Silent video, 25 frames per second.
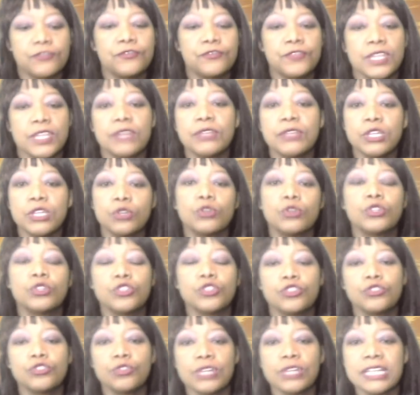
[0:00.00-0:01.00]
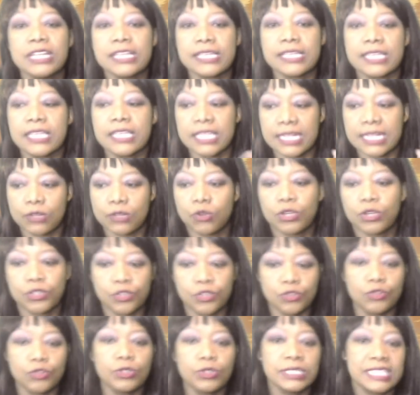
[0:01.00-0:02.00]
Very controlling. He
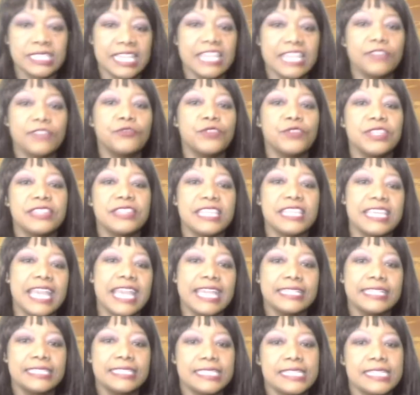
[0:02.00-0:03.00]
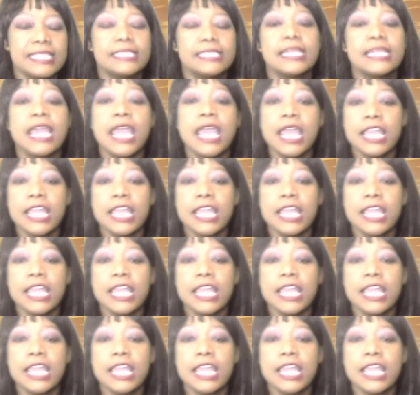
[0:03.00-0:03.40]
controlled everything I did.